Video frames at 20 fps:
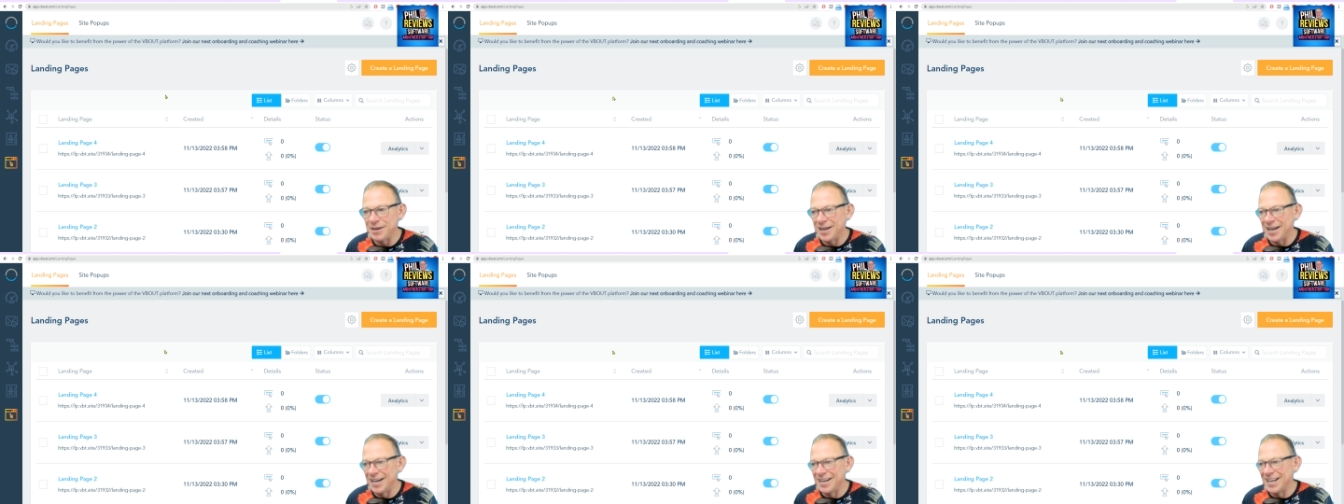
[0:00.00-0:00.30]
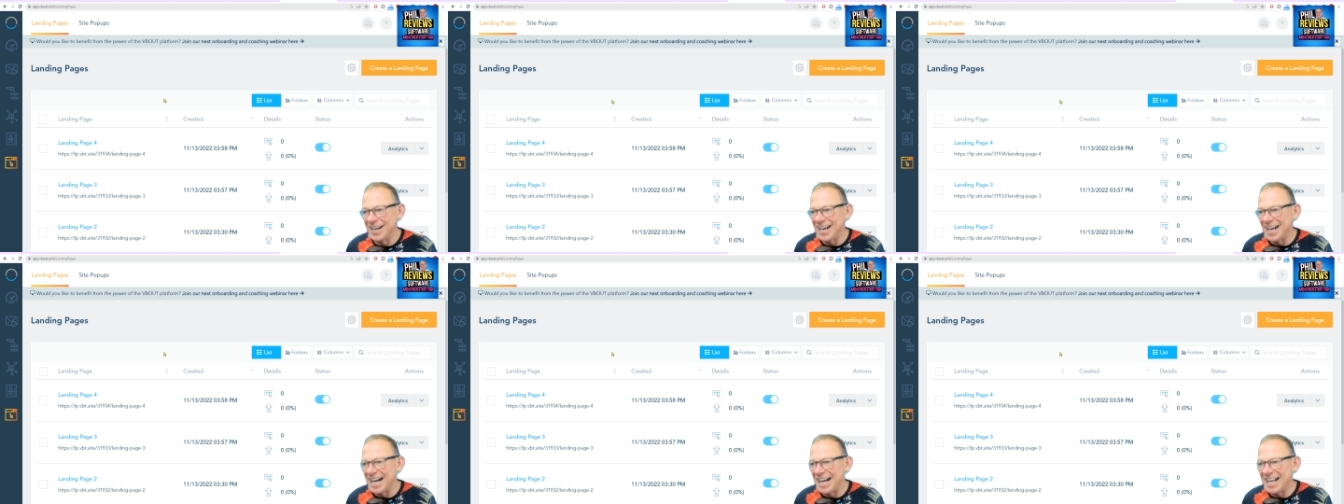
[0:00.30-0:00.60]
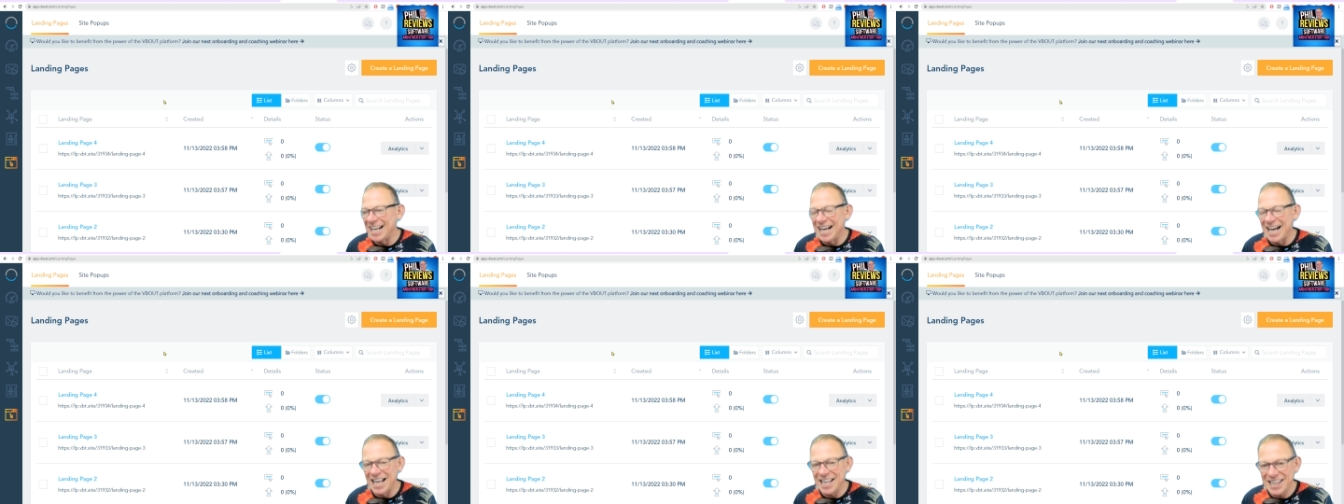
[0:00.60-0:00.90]
And I,
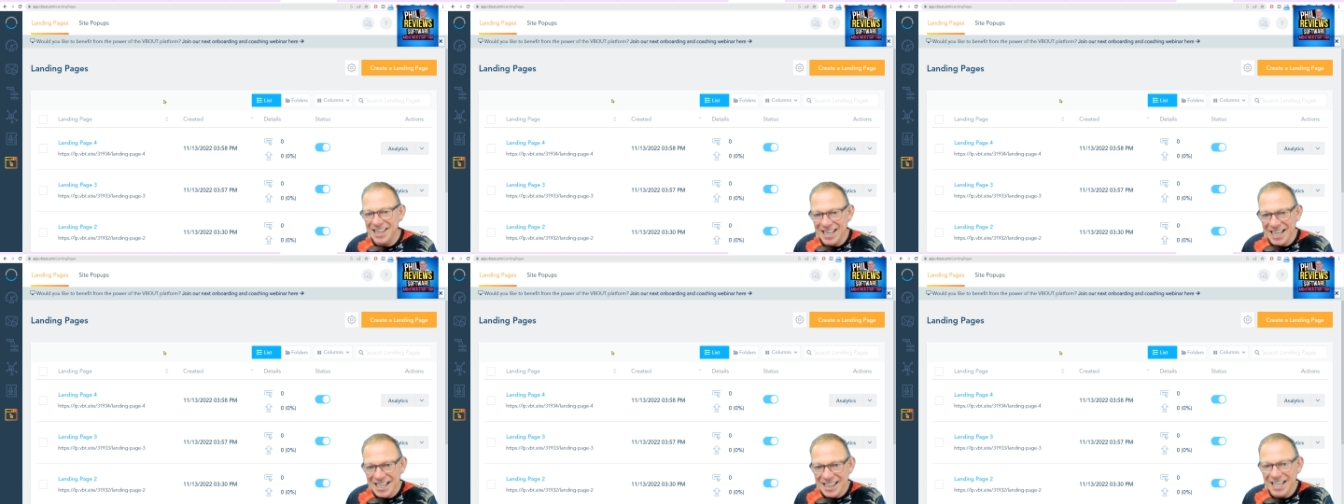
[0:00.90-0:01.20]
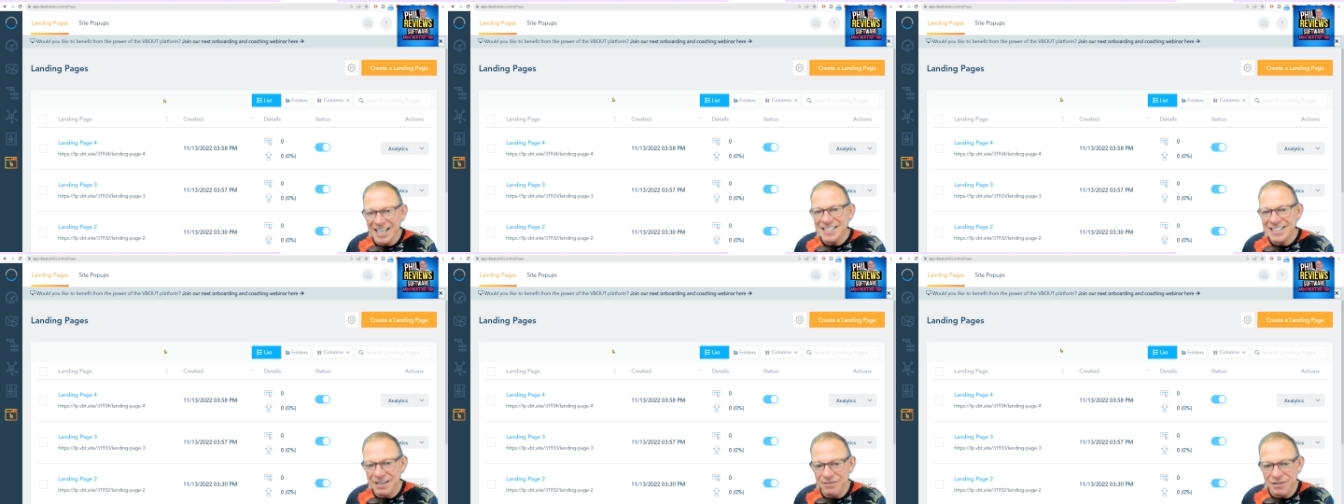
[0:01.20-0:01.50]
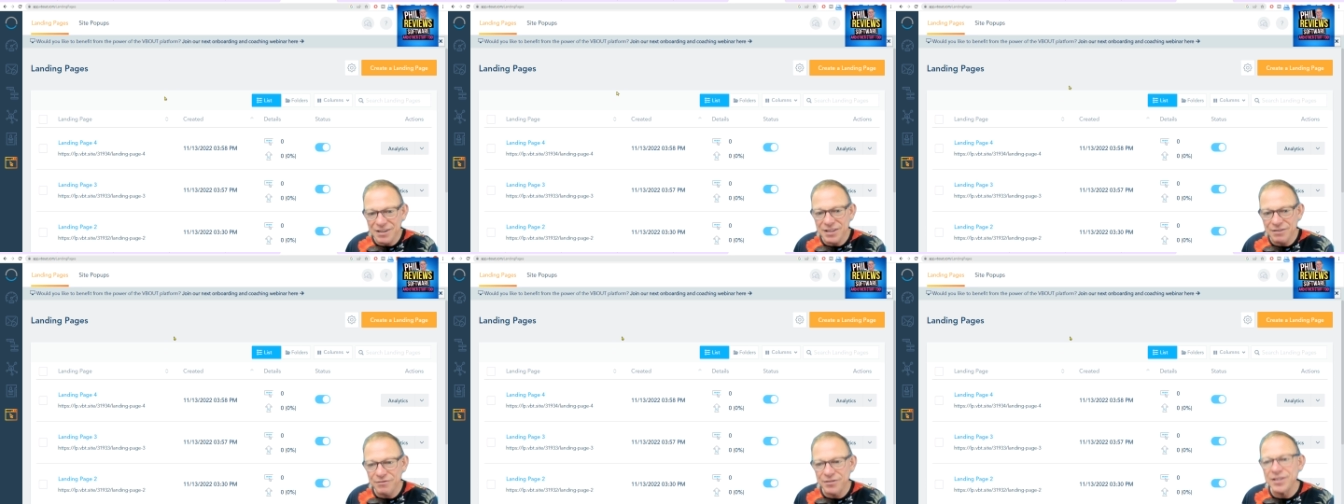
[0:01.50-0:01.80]
I think that's
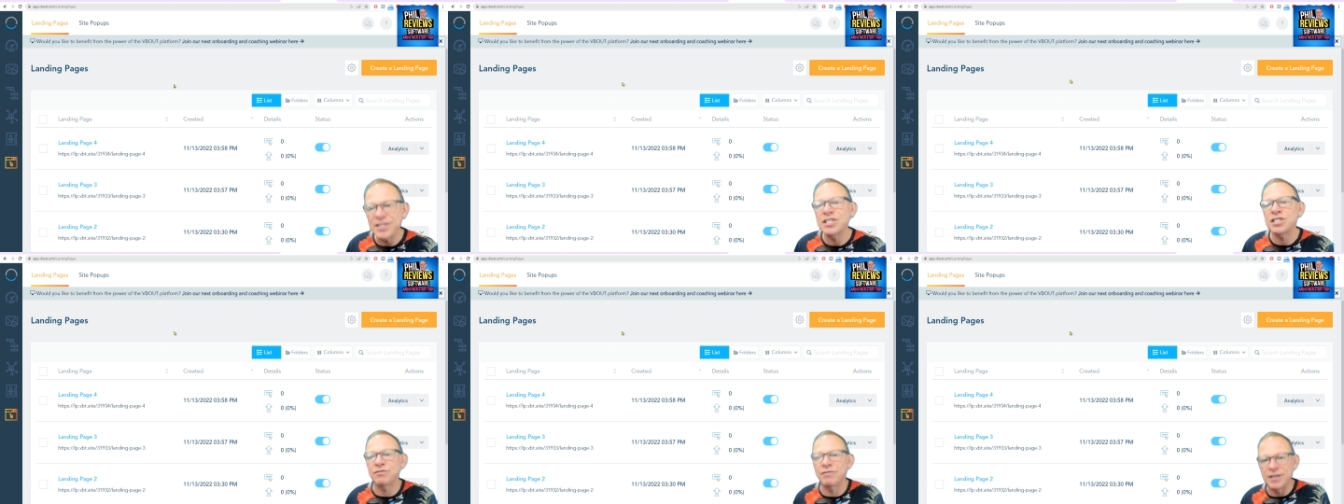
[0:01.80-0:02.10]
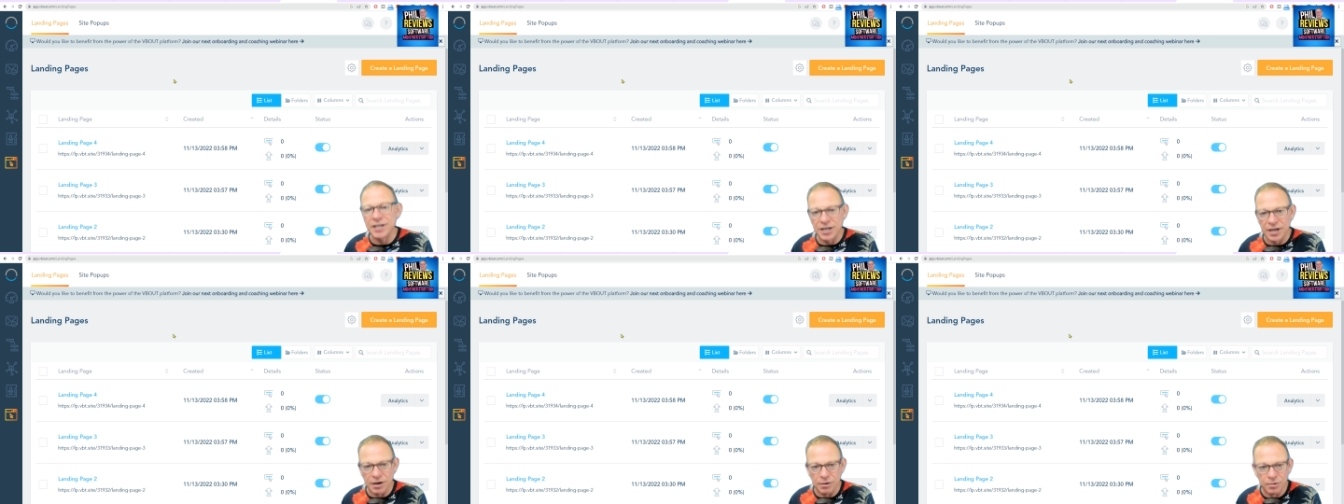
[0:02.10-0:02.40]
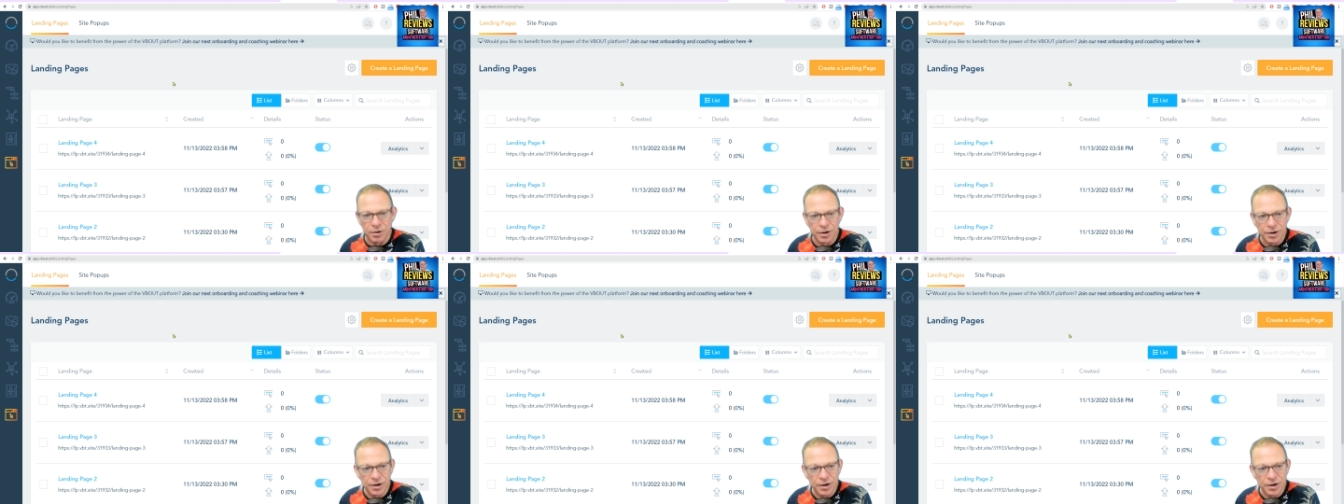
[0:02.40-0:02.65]
everything for this video.